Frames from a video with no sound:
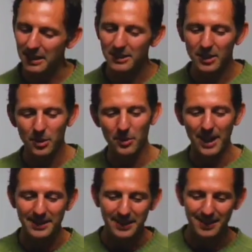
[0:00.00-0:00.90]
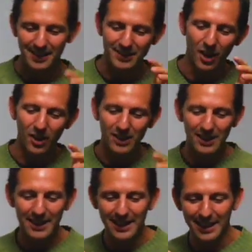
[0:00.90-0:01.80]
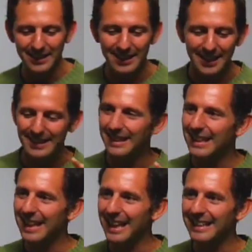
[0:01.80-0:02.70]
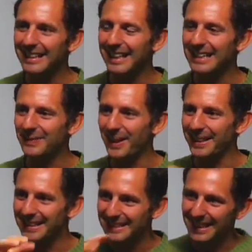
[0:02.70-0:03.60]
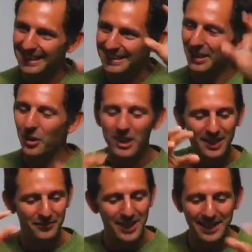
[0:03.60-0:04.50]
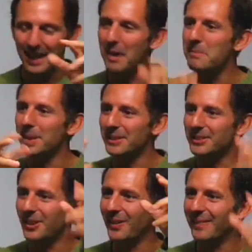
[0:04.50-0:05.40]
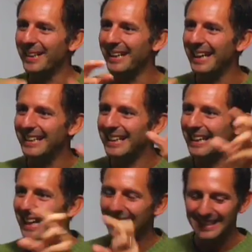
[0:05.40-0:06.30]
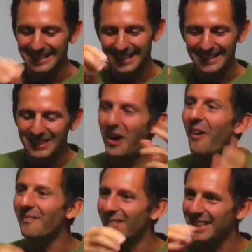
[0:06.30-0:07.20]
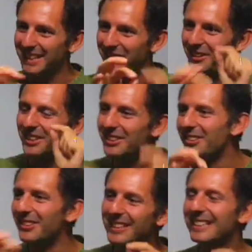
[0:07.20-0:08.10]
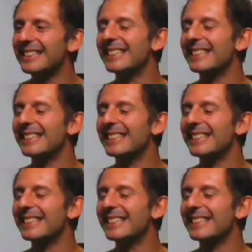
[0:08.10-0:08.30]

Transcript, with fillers: you know, writing read-only and things, but it's all very cumbersome and complex. And you need to do it gets